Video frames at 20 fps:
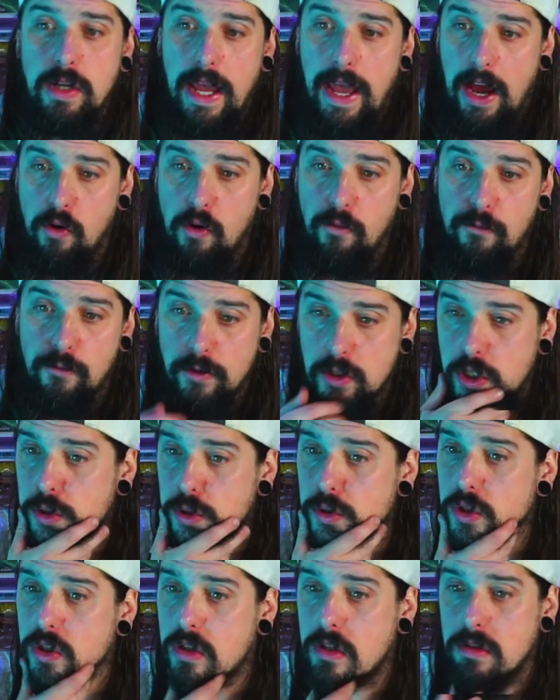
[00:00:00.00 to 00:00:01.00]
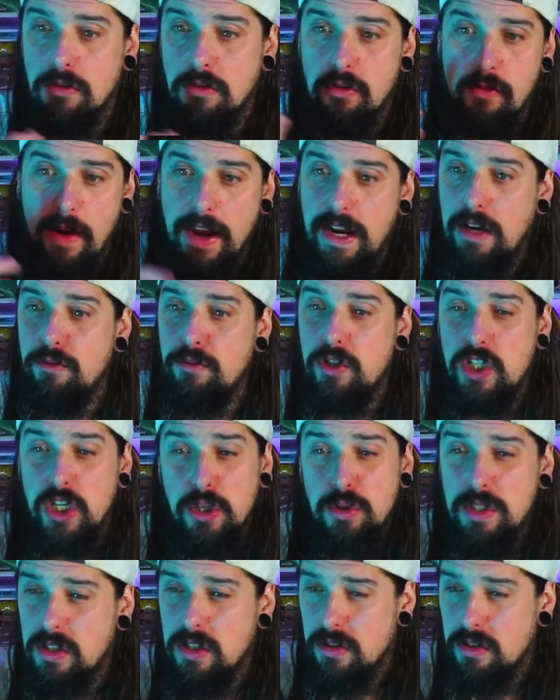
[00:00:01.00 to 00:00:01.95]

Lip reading: health reduced, greatly reduced.